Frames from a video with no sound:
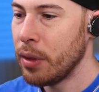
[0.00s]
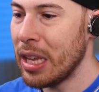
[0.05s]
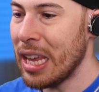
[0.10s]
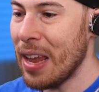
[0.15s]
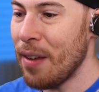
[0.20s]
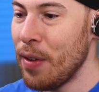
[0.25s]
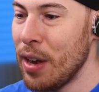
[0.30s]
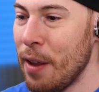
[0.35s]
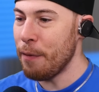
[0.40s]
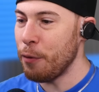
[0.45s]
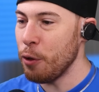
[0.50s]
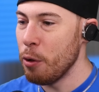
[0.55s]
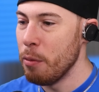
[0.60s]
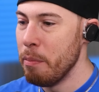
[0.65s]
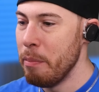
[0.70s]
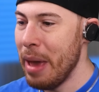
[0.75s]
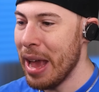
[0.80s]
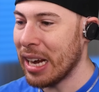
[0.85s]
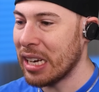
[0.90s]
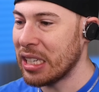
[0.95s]
Even if you
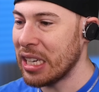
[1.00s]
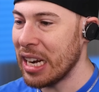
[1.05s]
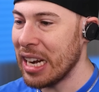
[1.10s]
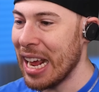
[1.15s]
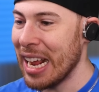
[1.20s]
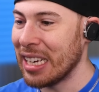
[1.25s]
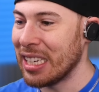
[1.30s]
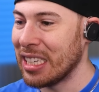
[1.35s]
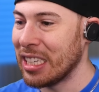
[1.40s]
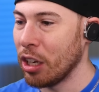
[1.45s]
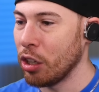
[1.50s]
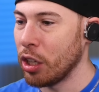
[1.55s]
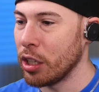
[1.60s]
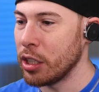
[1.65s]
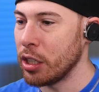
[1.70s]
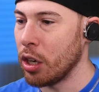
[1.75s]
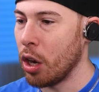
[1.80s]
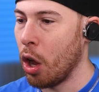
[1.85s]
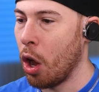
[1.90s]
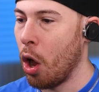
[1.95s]
mix it, it still
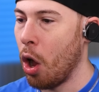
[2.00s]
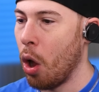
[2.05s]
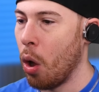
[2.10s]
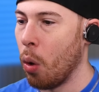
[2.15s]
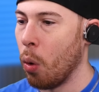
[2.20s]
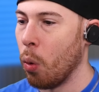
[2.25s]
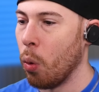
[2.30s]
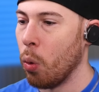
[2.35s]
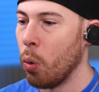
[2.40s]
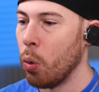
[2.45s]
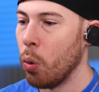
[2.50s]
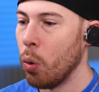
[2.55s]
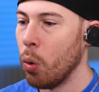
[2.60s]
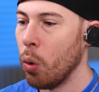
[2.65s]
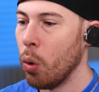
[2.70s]
doesn't, oh.